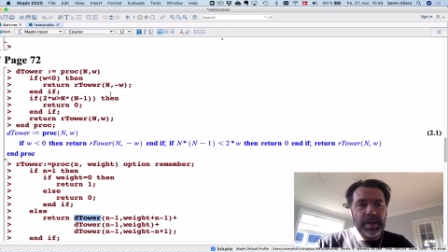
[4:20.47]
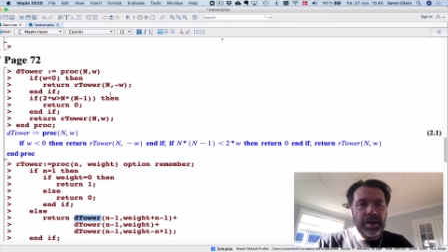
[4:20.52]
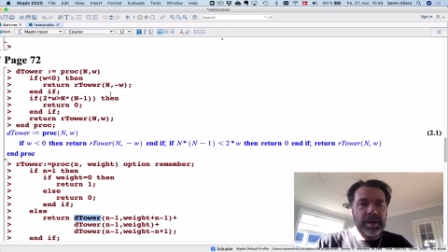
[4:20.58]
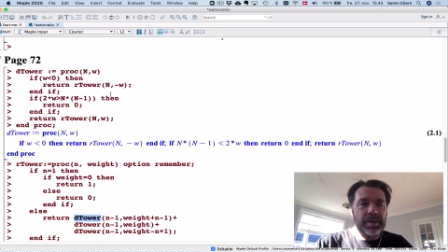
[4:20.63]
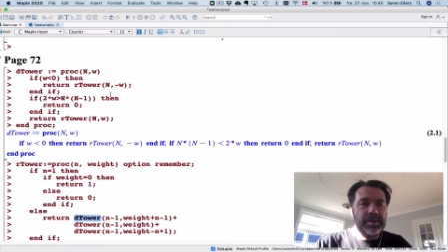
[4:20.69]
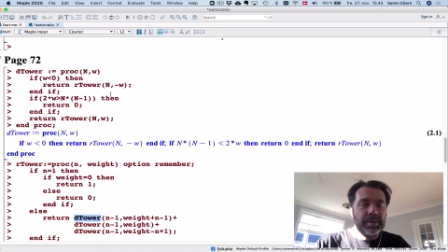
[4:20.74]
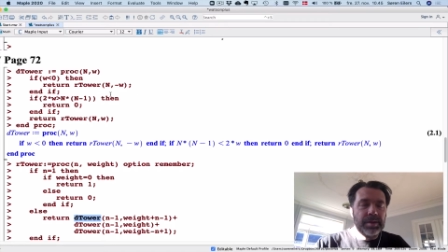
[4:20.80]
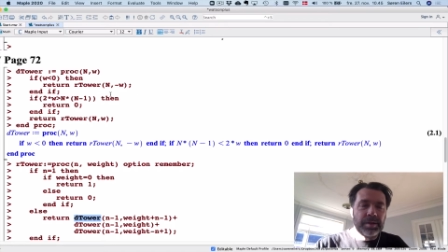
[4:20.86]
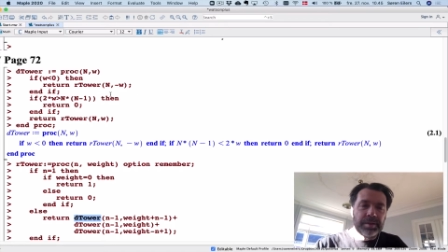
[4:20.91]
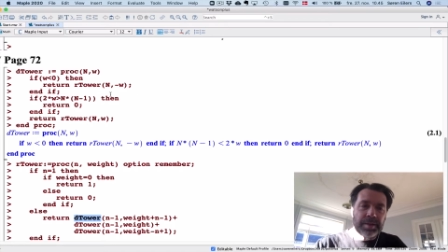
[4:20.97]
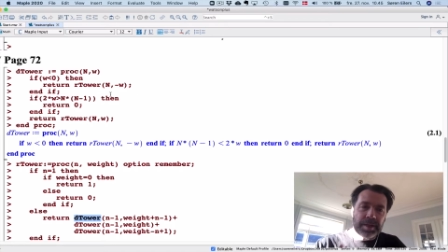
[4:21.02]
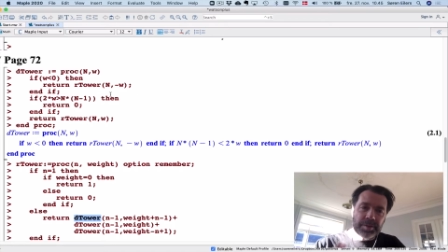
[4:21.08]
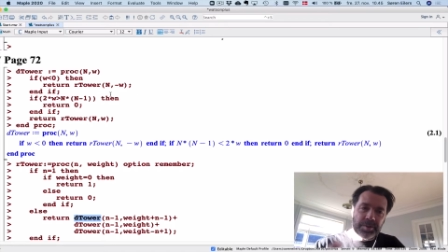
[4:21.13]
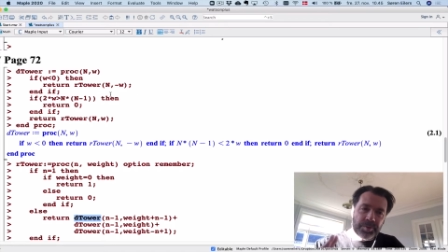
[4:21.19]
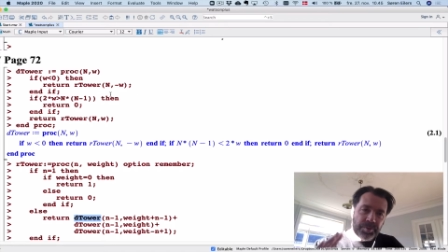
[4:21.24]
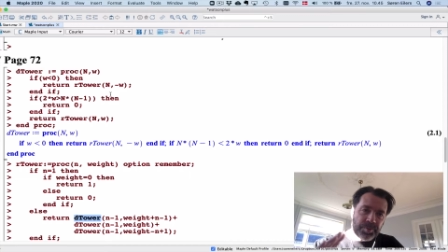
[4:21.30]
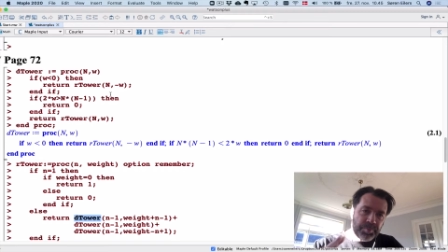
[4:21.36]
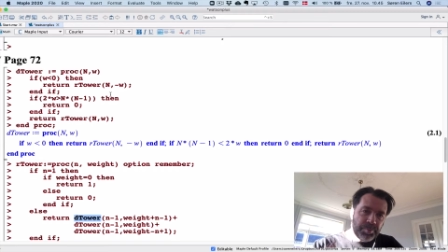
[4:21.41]
And, and
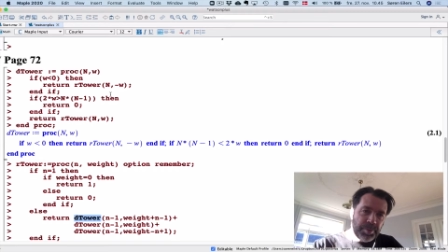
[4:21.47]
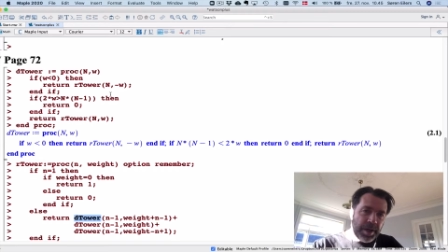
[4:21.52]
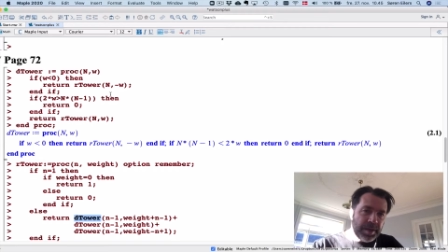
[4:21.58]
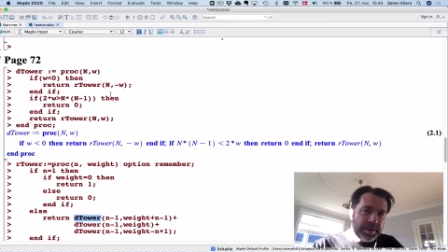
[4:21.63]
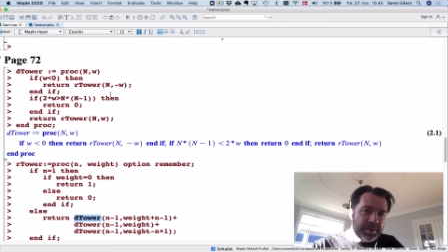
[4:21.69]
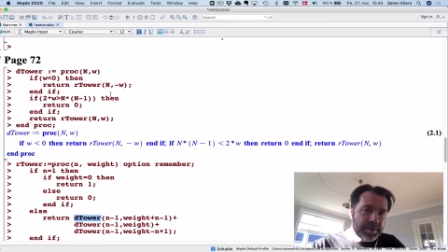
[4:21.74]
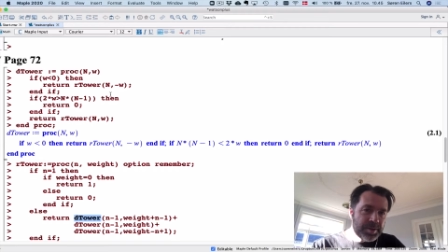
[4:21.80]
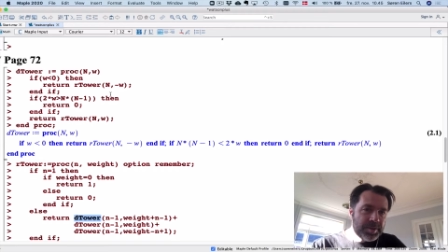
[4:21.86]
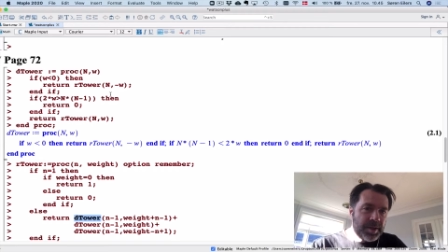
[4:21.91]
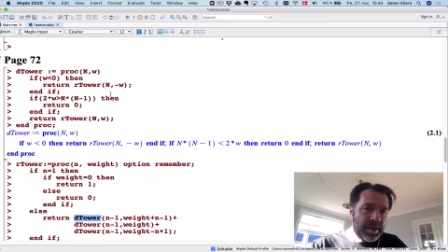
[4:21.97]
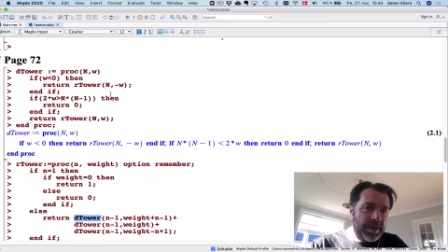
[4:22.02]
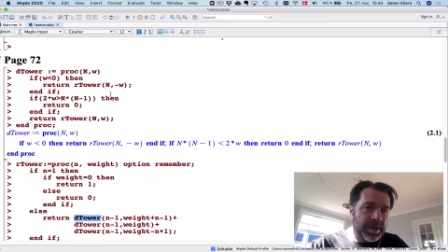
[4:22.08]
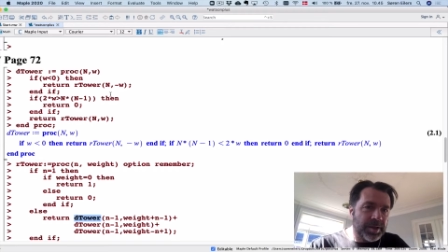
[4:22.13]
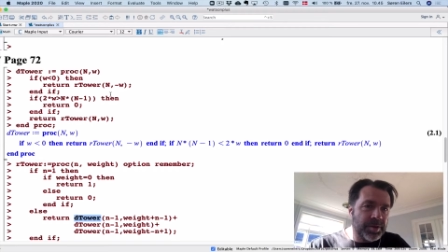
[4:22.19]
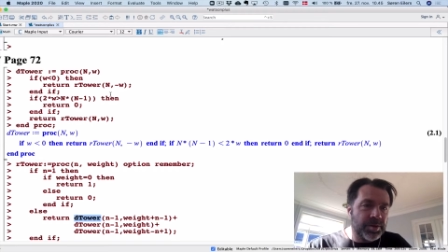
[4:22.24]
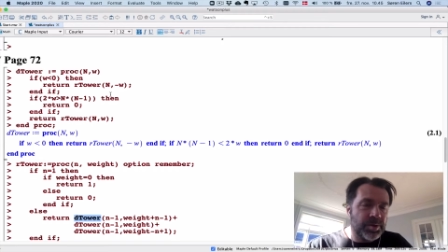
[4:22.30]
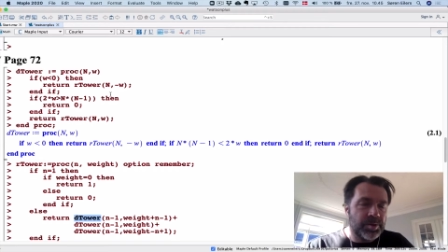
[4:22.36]
that's by design,